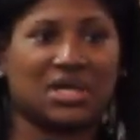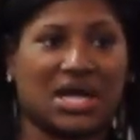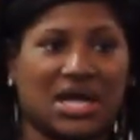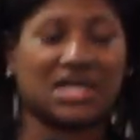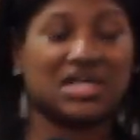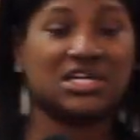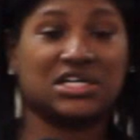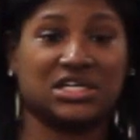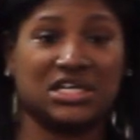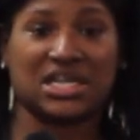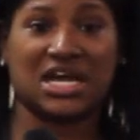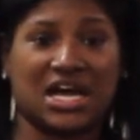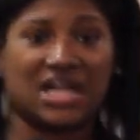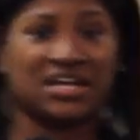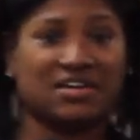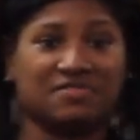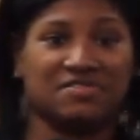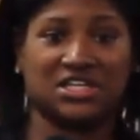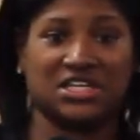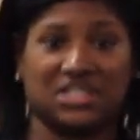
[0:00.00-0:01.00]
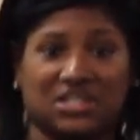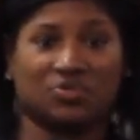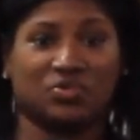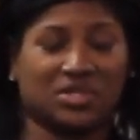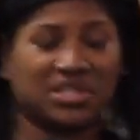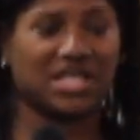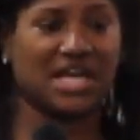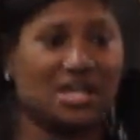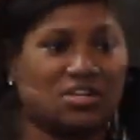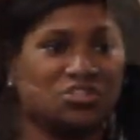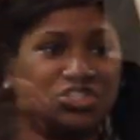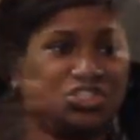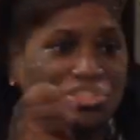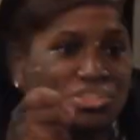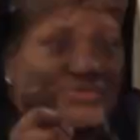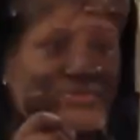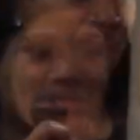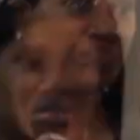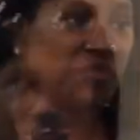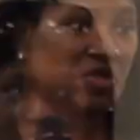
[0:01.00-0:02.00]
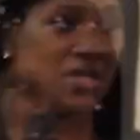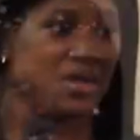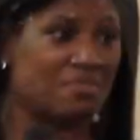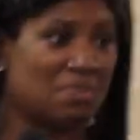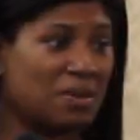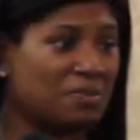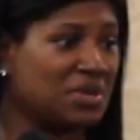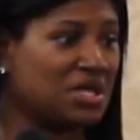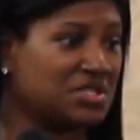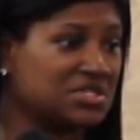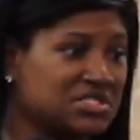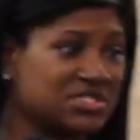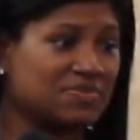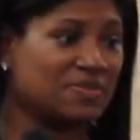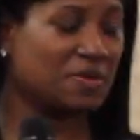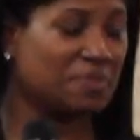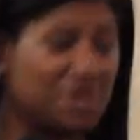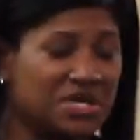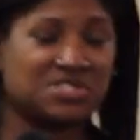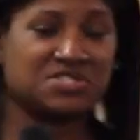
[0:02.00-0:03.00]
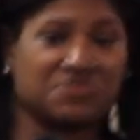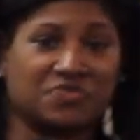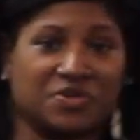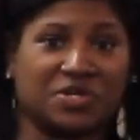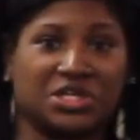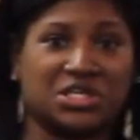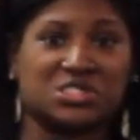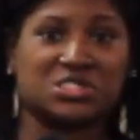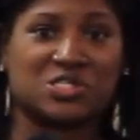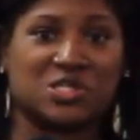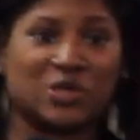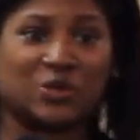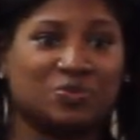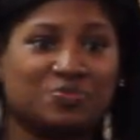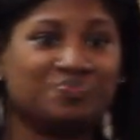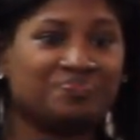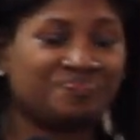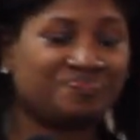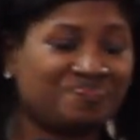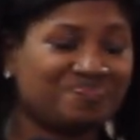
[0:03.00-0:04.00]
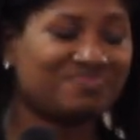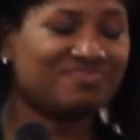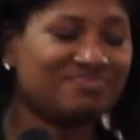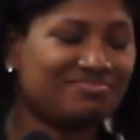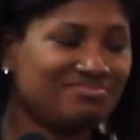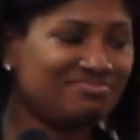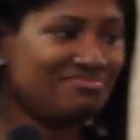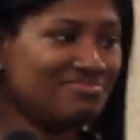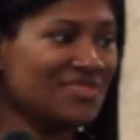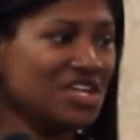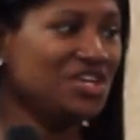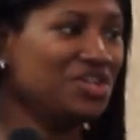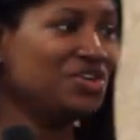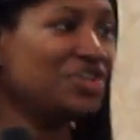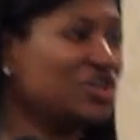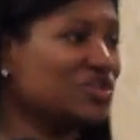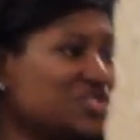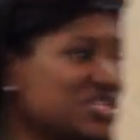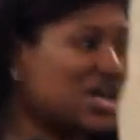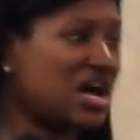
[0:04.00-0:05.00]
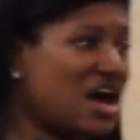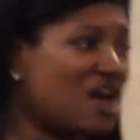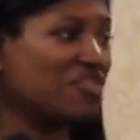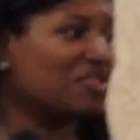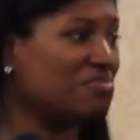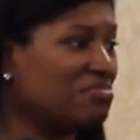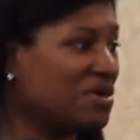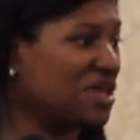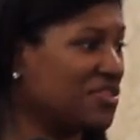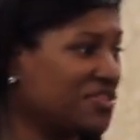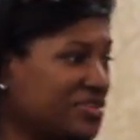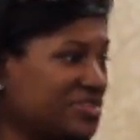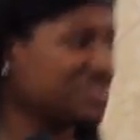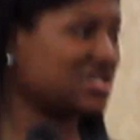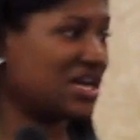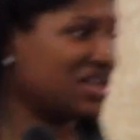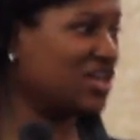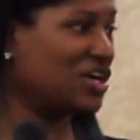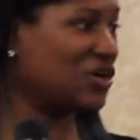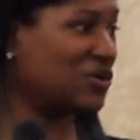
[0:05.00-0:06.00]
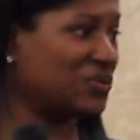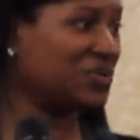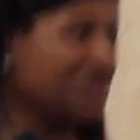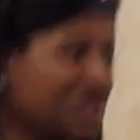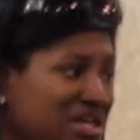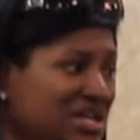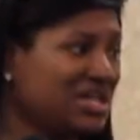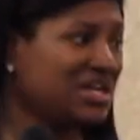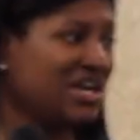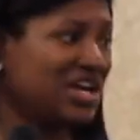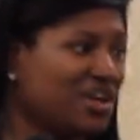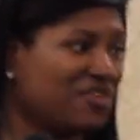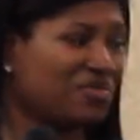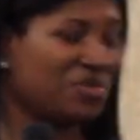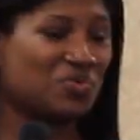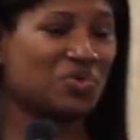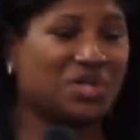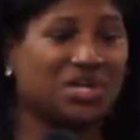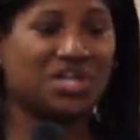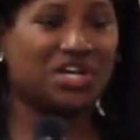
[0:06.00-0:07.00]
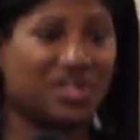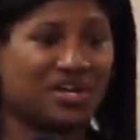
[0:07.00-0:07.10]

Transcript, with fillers: I could not have done it without you. And my mother's my best friend. So, you know, to all the mothers, I know everyone